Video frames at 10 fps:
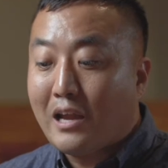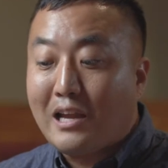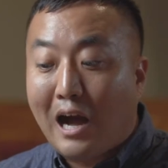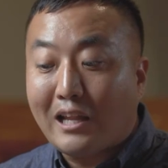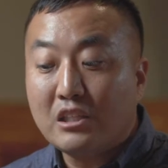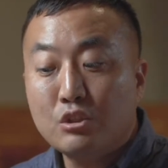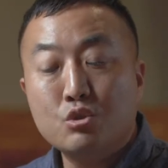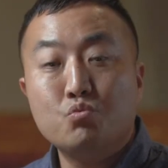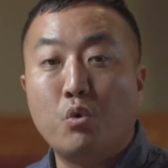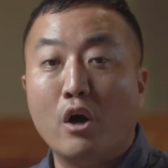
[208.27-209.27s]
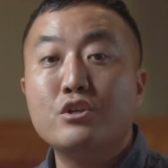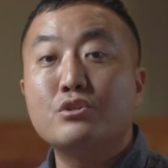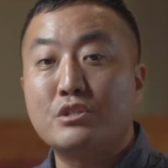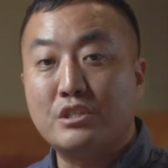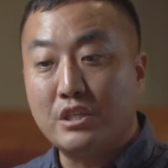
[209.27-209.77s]
God can do
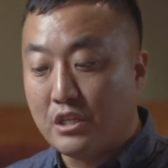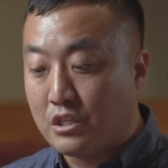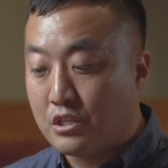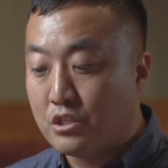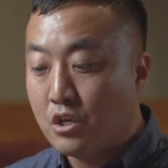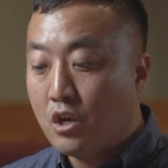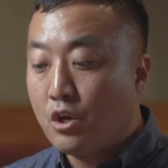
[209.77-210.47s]
wondrous things